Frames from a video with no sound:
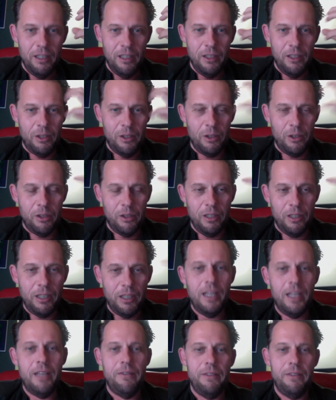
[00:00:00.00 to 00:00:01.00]
or
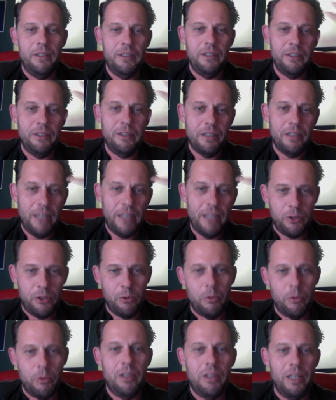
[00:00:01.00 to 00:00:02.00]
level,
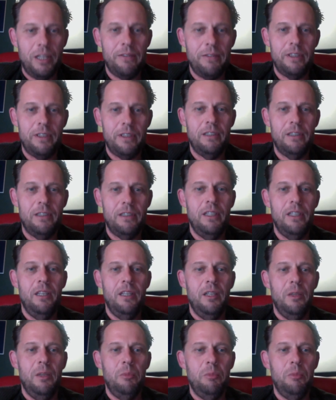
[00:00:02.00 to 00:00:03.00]
intellectual level,
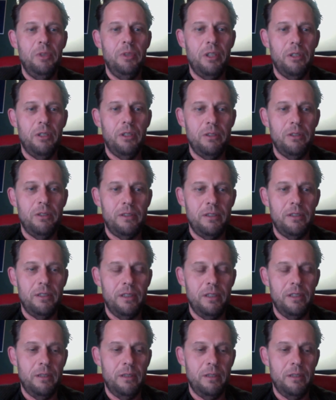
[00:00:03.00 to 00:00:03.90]
because